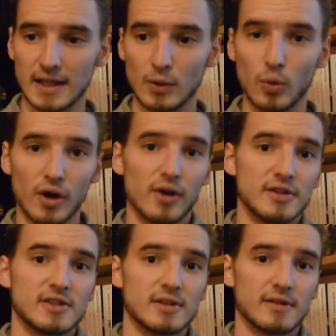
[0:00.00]

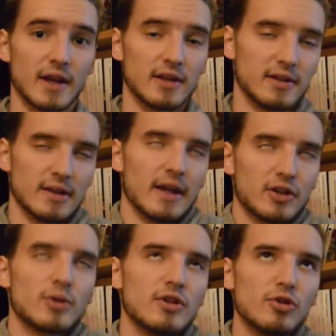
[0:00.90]
word that, like
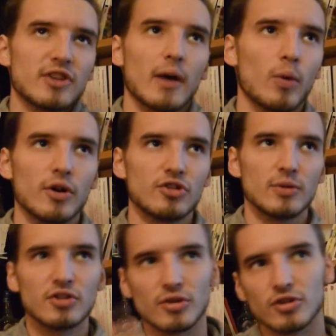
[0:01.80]
you can use that word to
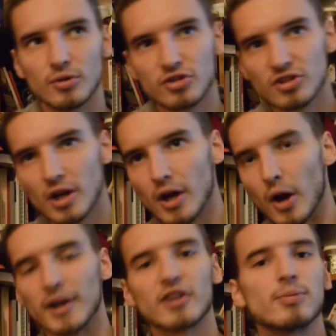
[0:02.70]
introduce
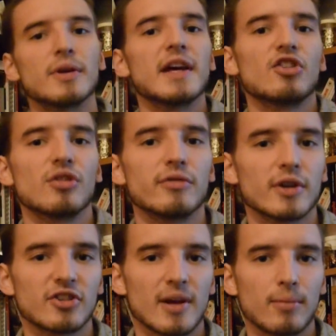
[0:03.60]
an explanation, for
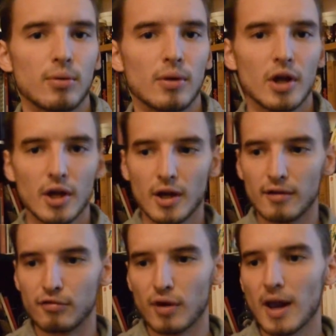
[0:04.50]
example.
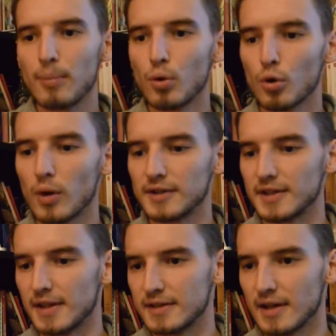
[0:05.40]
Voilà pourquoi ta
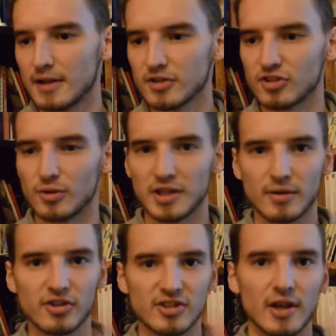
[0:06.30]
ta ta. So
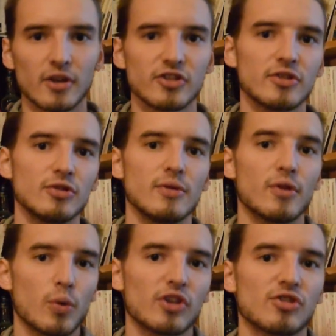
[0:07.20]
here is the answer to the
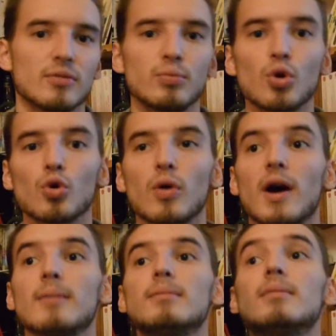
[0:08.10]
question pourquoi